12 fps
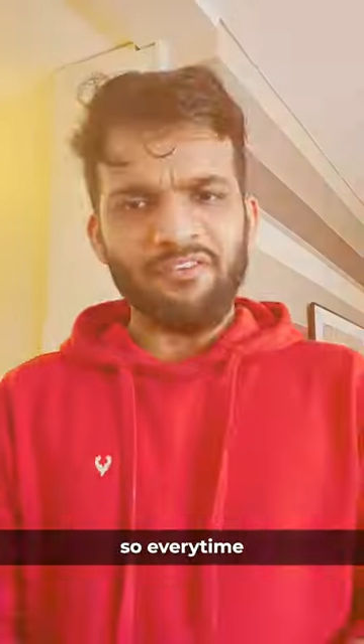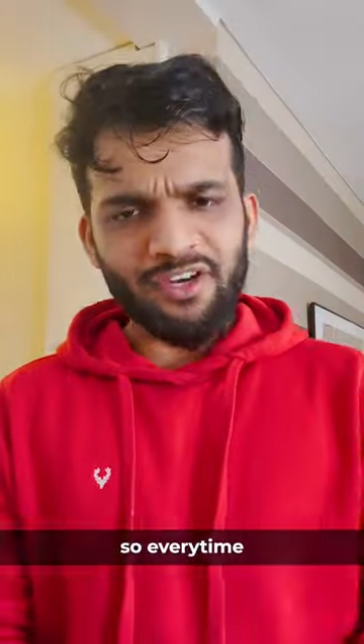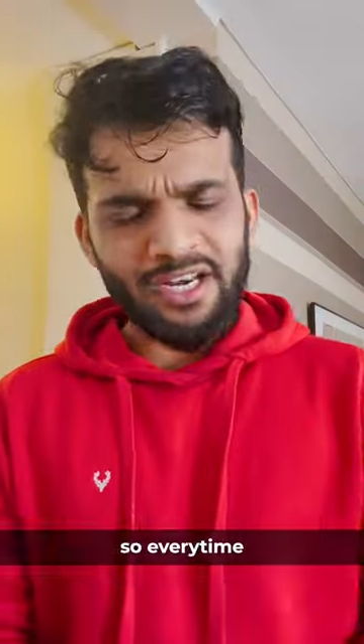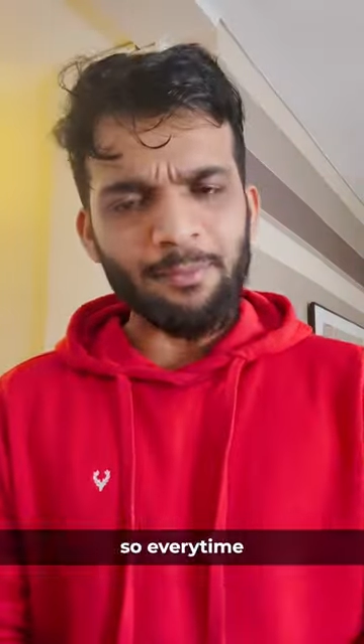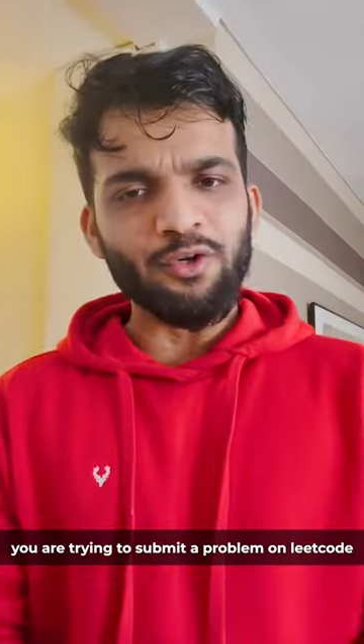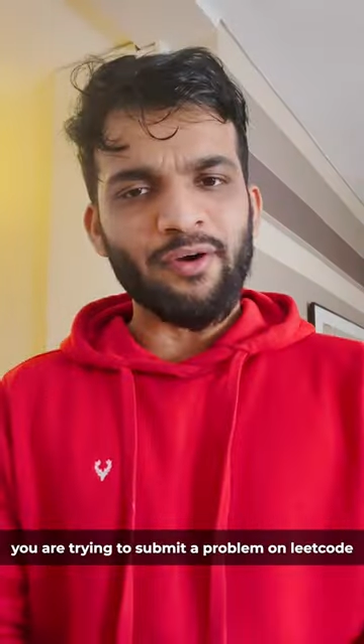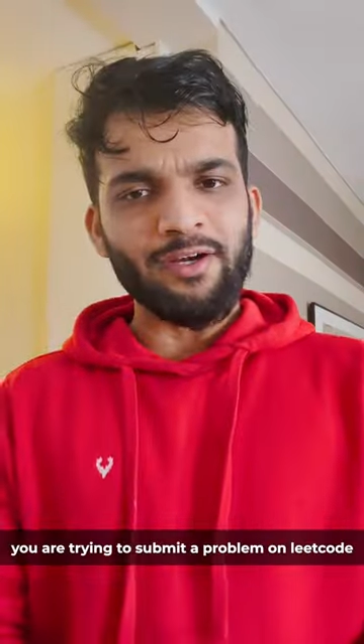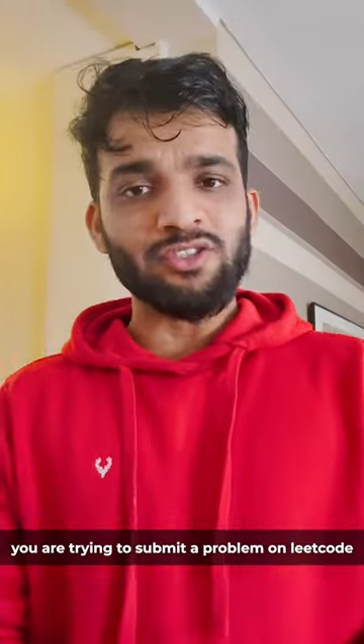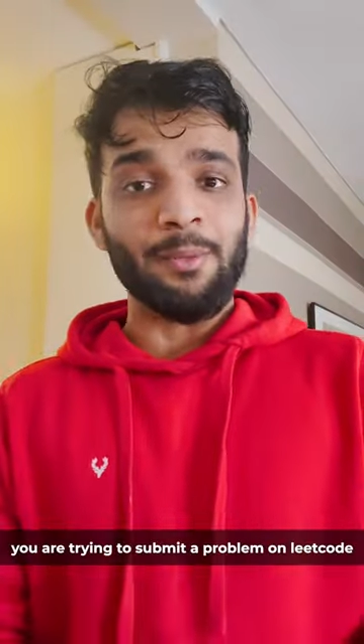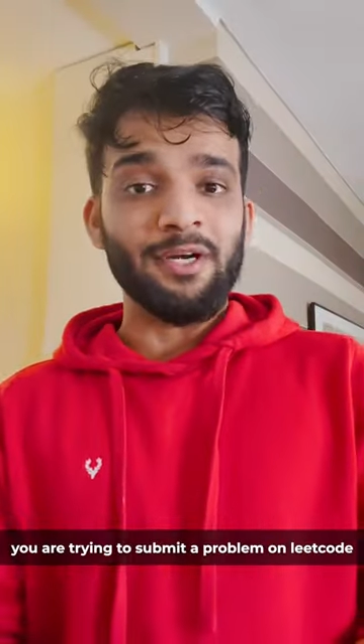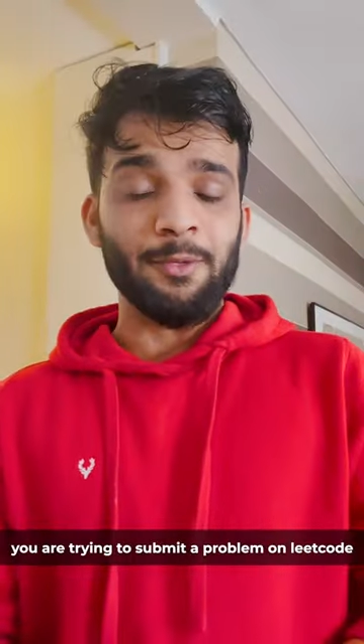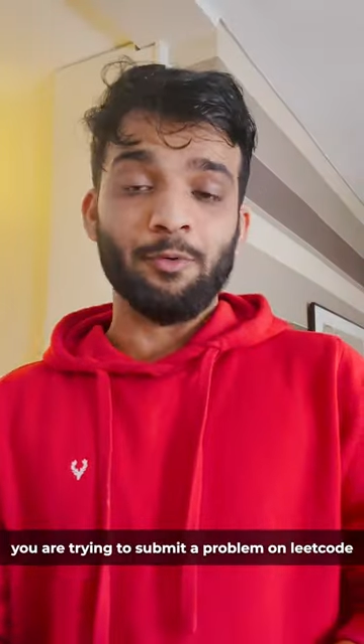every time you try to
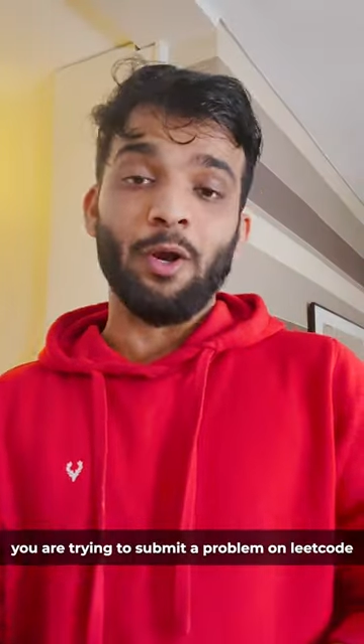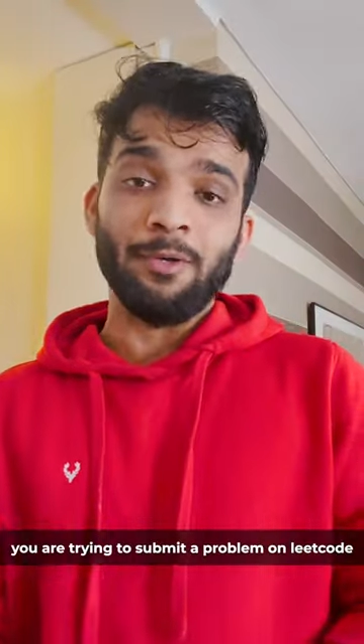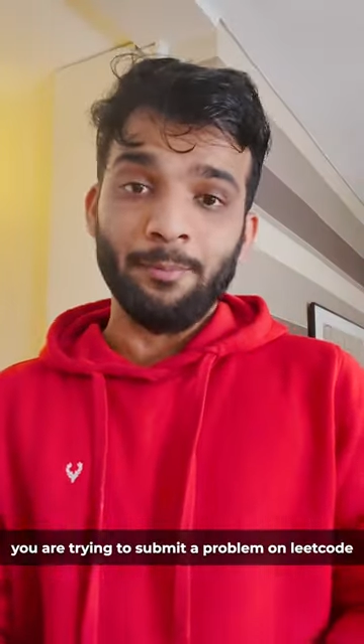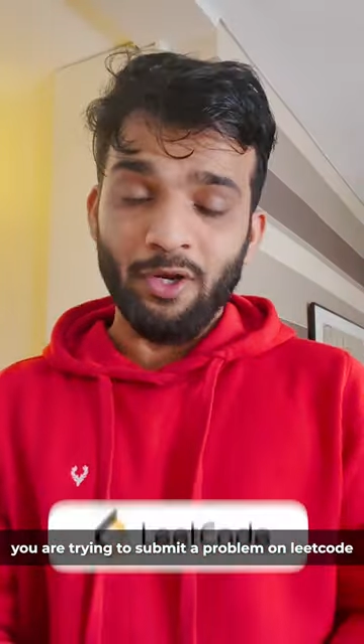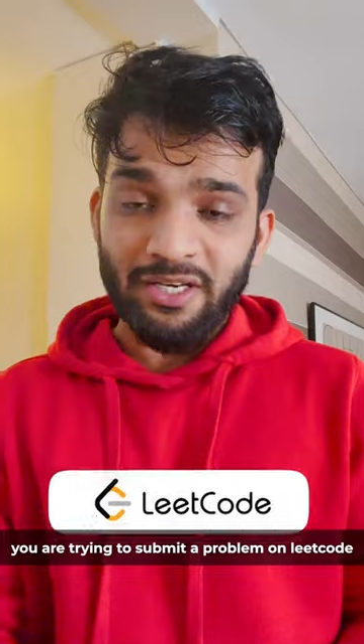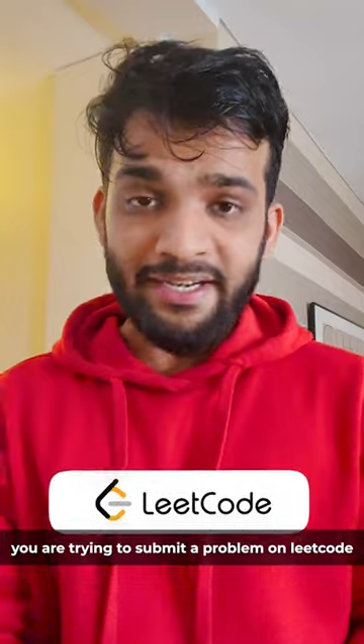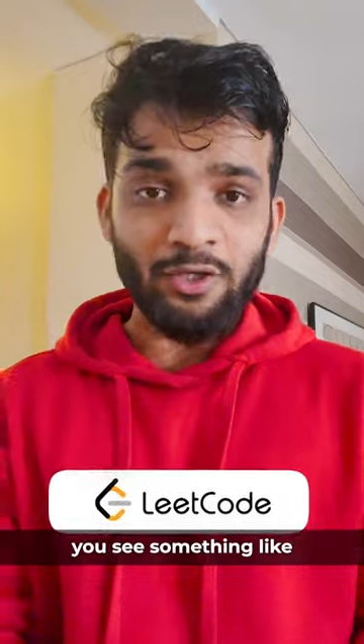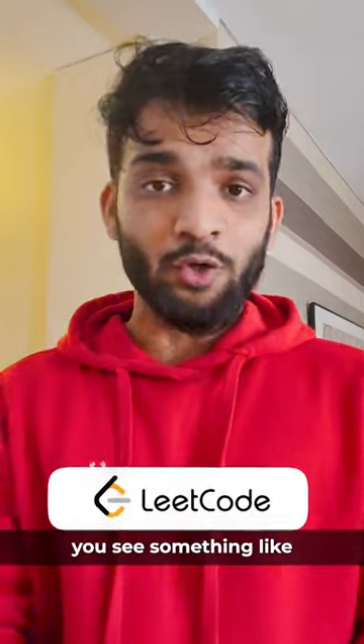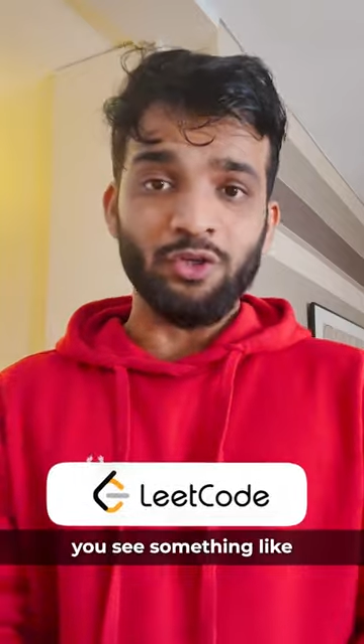submit a problem on LeetCode,